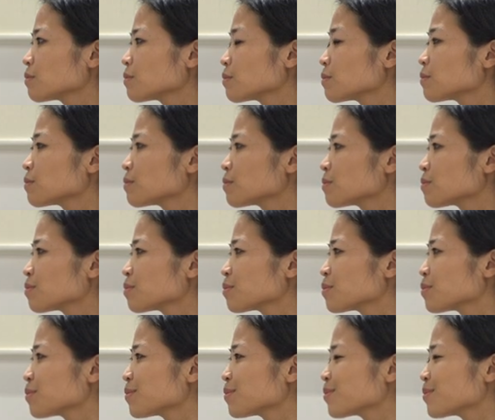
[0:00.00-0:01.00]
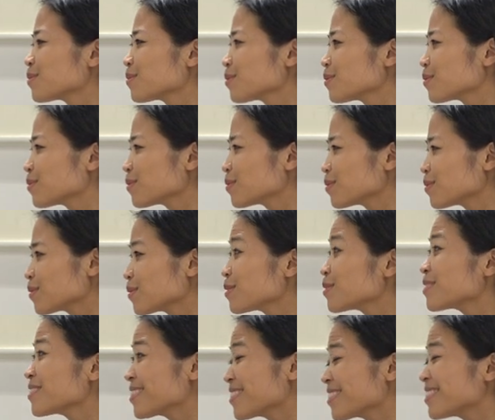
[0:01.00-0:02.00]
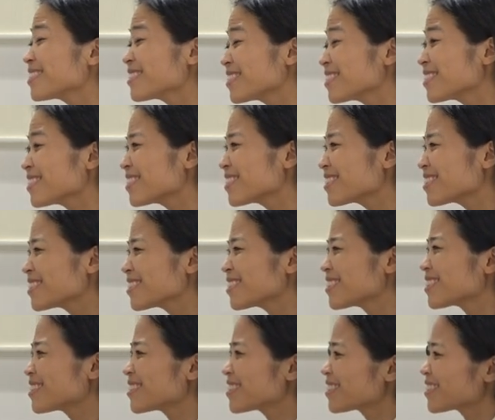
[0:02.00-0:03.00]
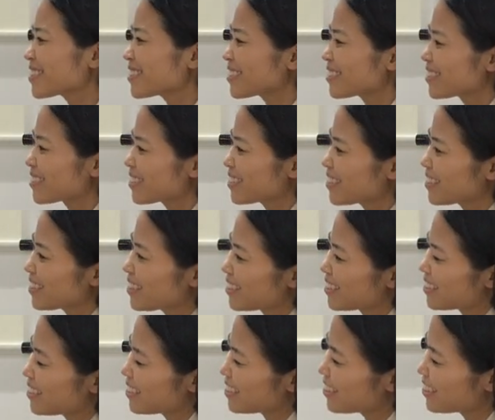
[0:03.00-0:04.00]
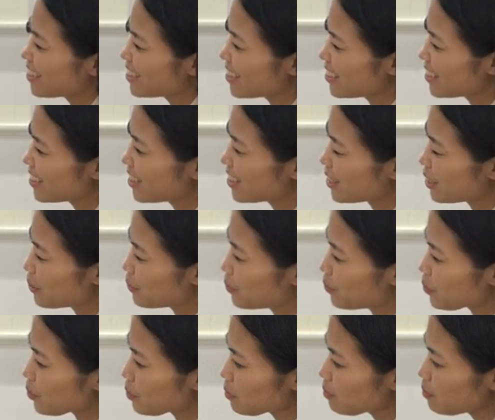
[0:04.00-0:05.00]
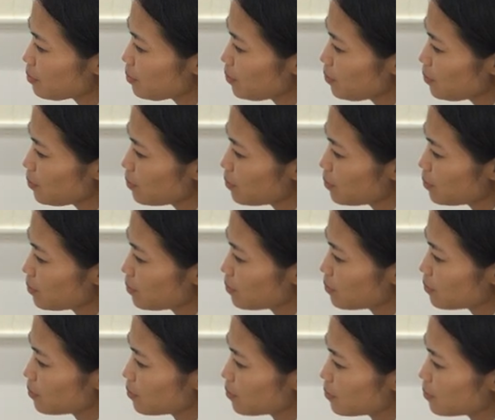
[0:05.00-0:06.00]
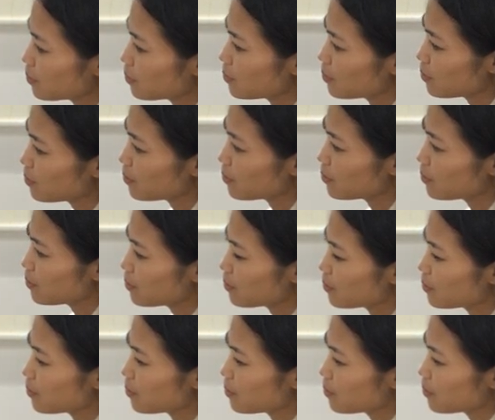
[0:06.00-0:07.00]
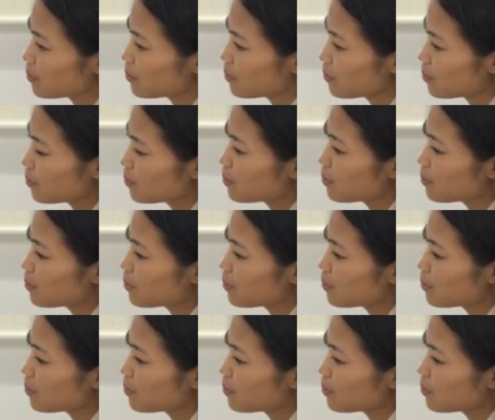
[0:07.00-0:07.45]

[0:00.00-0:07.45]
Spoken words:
The person shown says nothing.